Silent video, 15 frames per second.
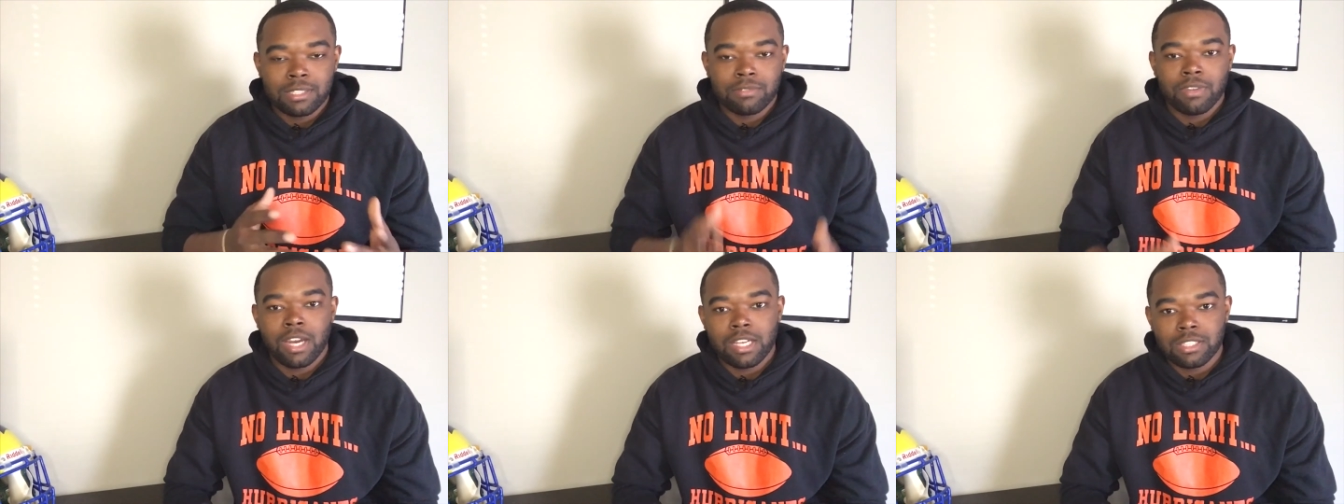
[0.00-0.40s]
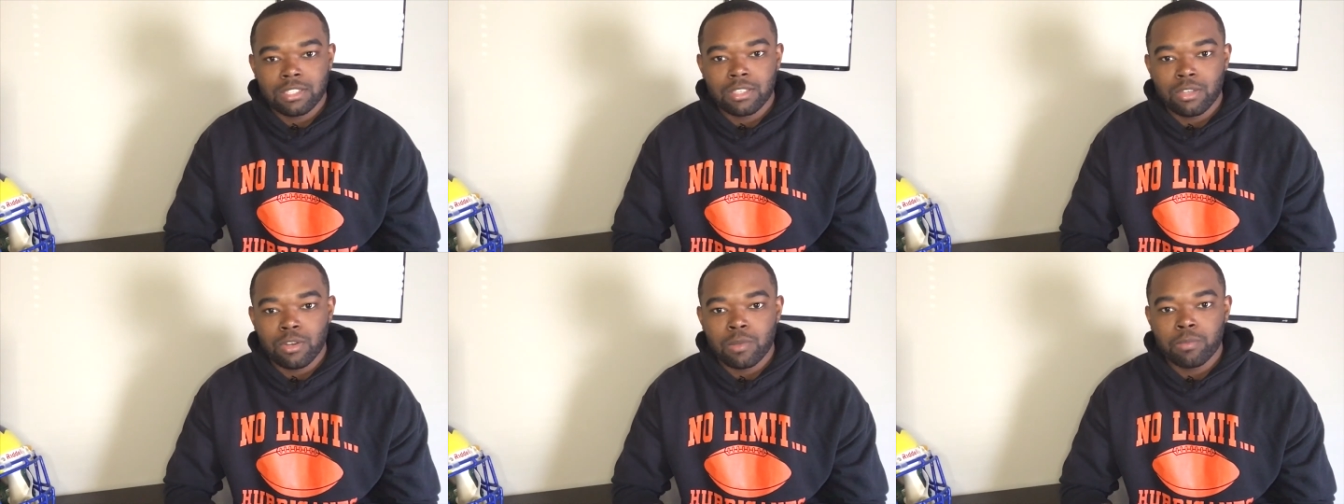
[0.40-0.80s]
very
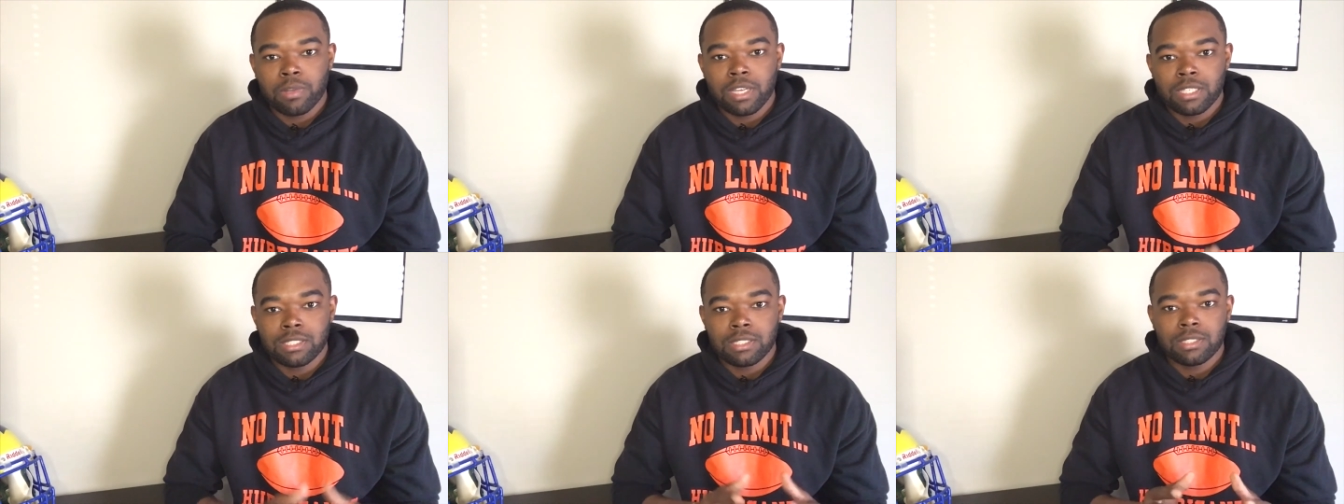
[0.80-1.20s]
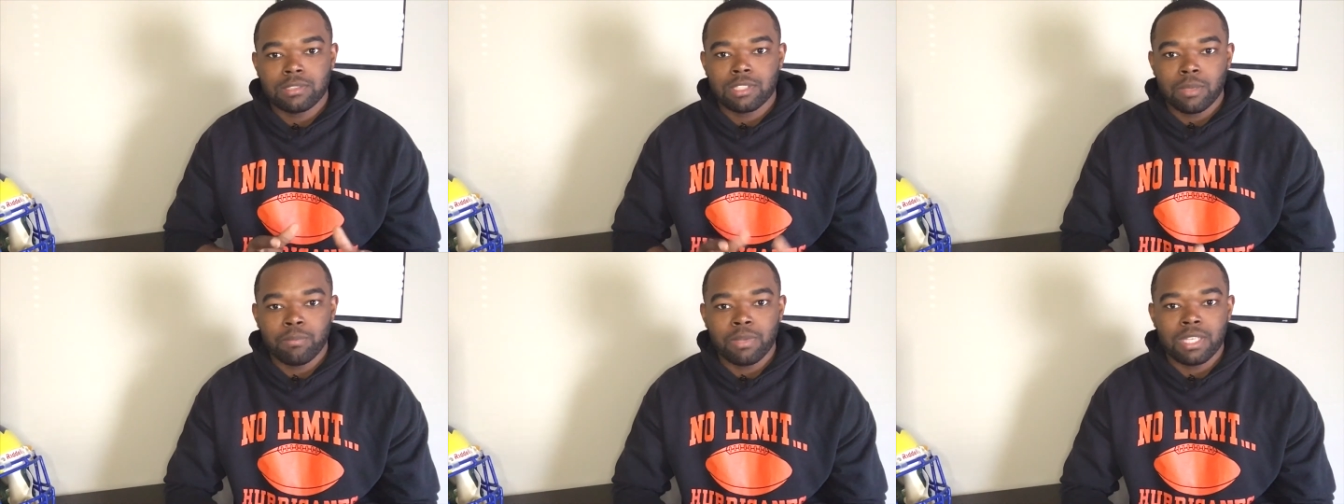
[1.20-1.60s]
secure place,
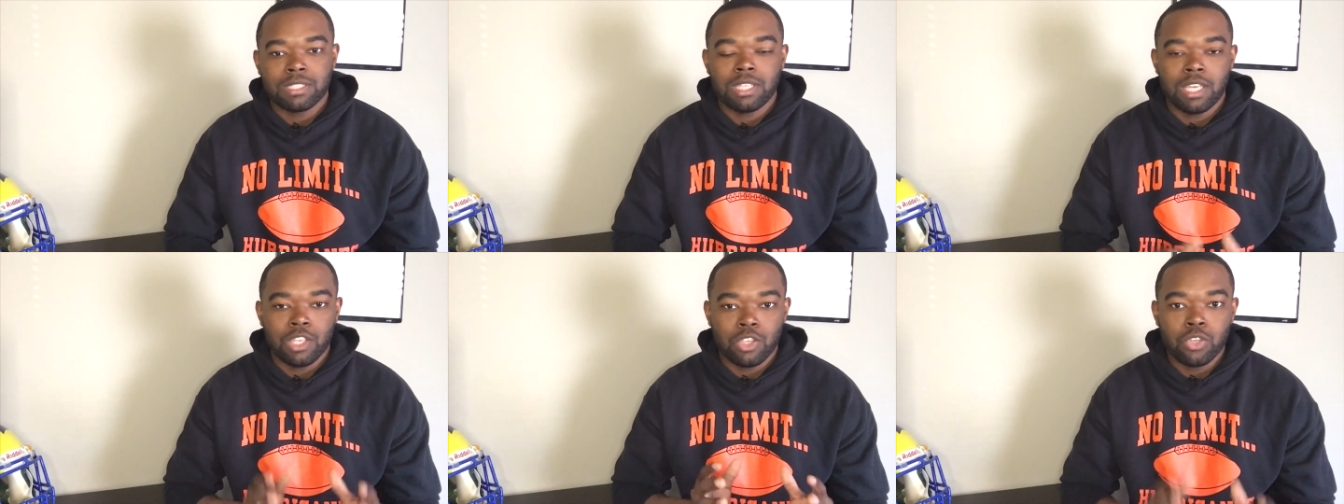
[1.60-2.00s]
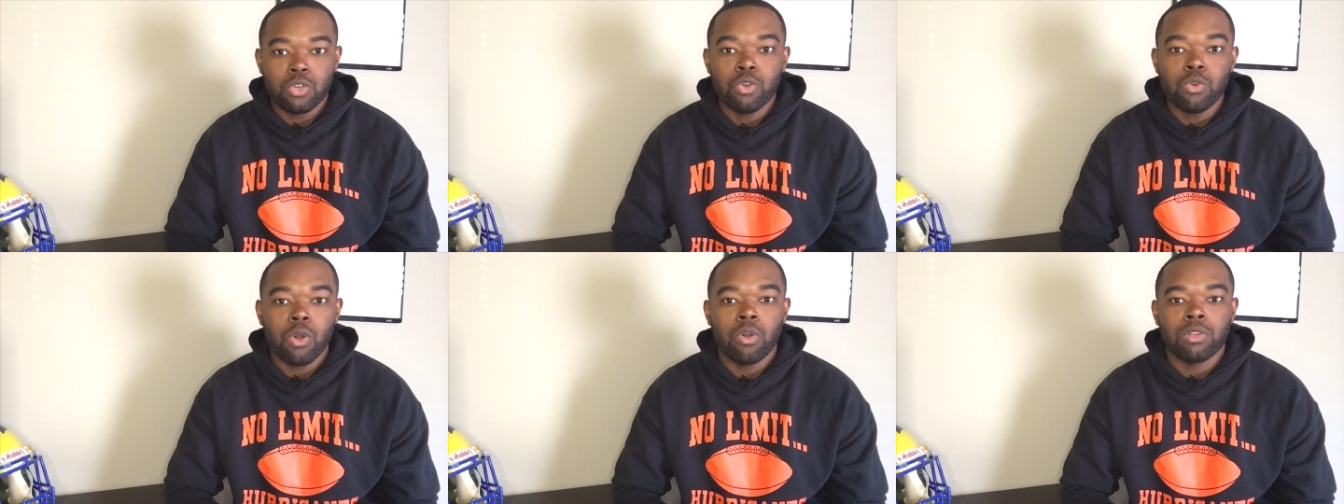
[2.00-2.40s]
some place that
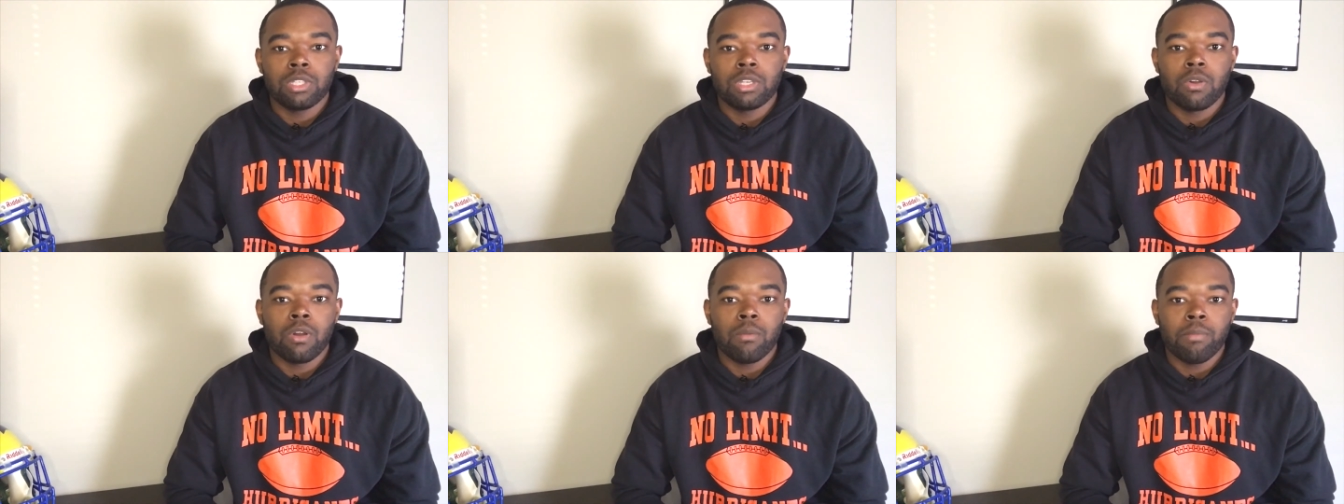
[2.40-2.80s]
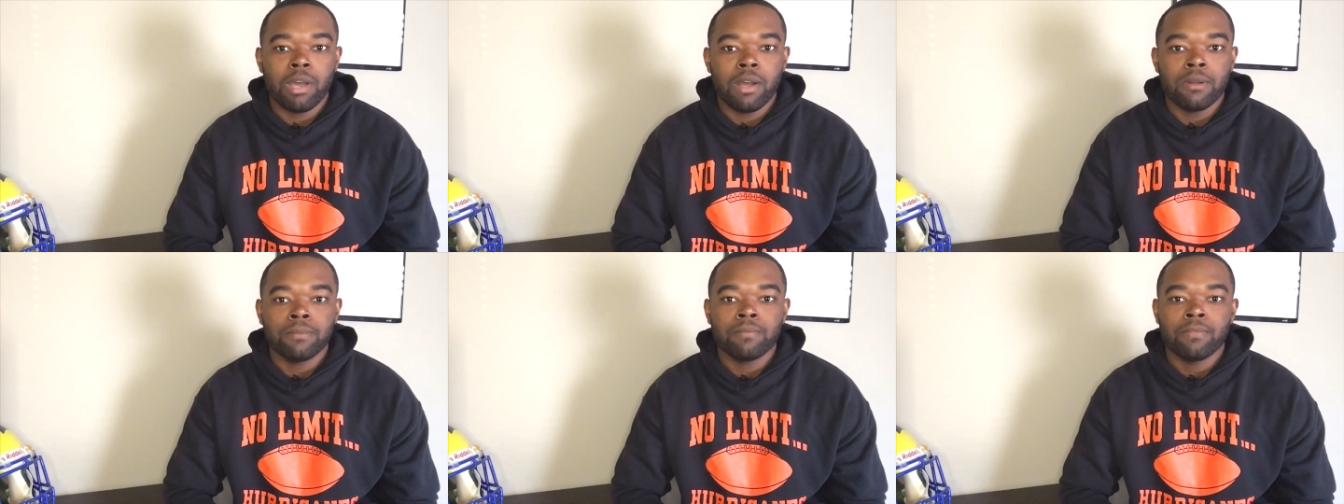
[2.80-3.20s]
you only know
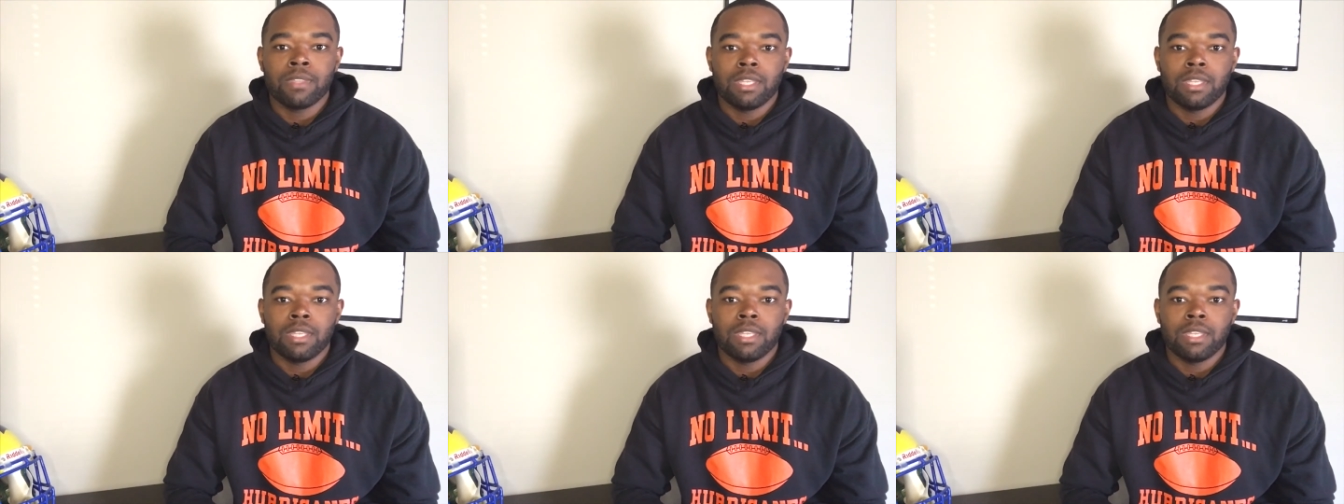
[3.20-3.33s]
about